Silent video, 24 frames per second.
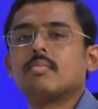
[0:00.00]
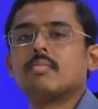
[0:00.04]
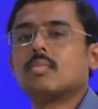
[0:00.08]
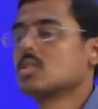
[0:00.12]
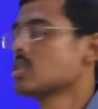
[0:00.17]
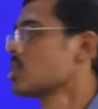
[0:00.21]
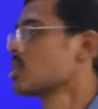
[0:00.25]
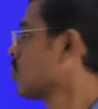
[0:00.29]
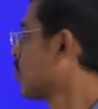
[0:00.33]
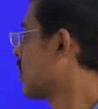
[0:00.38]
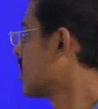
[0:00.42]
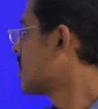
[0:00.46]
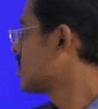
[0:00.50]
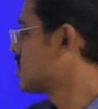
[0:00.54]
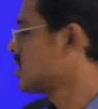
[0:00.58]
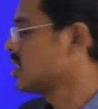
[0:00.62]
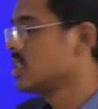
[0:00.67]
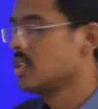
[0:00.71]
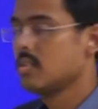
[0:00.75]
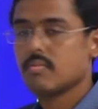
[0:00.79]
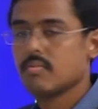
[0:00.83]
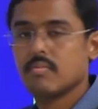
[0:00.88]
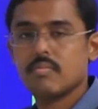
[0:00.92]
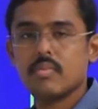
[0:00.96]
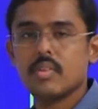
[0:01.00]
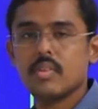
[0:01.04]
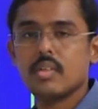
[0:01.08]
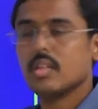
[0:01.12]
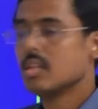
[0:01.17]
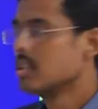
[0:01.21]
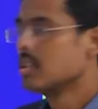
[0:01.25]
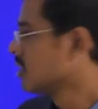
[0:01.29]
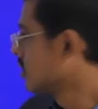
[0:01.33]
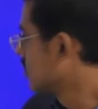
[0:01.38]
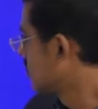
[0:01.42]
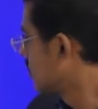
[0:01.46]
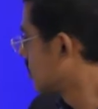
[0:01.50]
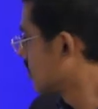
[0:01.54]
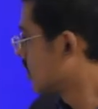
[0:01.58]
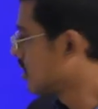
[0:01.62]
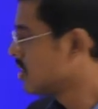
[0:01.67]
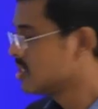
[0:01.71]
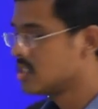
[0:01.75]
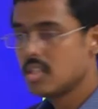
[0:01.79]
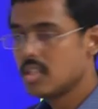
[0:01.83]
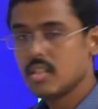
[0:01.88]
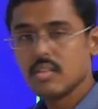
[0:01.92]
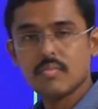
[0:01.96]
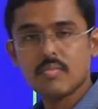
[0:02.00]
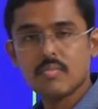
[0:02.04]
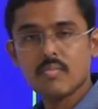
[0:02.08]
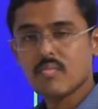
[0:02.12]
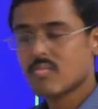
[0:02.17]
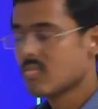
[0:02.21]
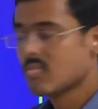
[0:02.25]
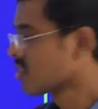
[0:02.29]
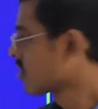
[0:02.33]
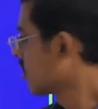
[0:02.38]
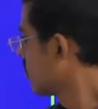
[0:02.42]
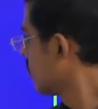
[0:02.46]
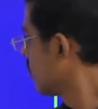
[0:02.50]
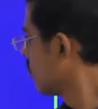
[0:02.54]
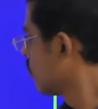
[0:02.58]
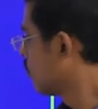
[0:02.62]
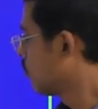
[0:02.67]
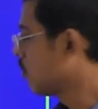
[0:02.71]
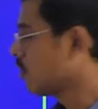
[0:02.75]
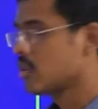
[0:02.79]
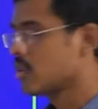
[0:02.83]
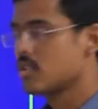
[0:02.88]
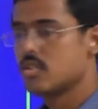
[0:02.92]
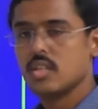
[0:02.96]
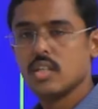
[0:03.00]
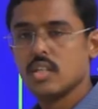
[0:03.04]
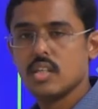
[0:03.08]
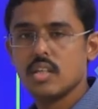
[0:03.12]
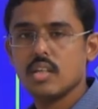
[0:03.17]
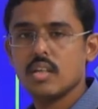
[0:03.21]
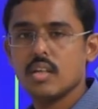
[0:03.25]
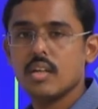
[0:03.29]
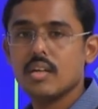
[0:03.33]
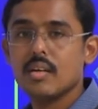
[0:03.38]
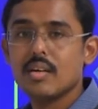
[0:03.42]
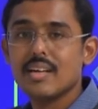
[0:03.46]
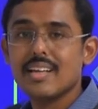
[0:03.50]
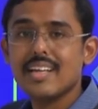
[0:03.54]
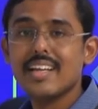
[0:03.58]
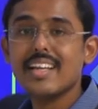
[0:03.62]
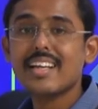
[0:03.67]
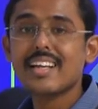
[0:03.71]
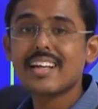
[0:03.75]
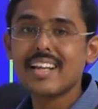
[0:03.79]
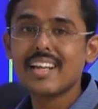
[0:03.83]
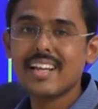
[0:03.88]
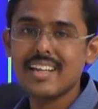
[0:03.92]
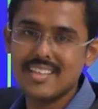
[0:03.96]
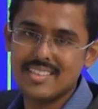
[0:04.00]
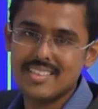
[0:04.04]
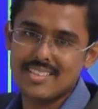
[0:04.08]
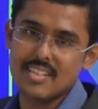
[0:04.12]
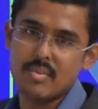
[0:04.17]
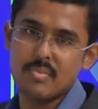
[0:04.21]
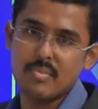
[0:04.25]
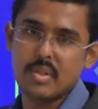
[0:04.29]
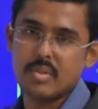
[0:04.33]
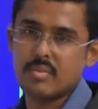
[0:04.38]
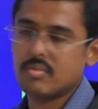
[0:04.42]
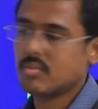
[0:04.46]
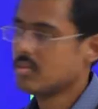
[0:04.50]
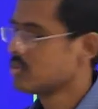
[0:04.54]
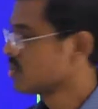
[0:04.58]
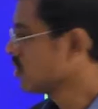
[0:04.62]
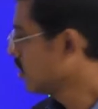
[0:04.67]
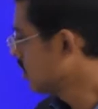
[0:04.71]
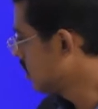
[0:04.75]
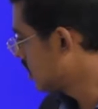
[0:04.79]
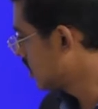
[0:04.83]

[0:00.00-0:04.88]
So 1G, 3G, 4G, inclined is coming. So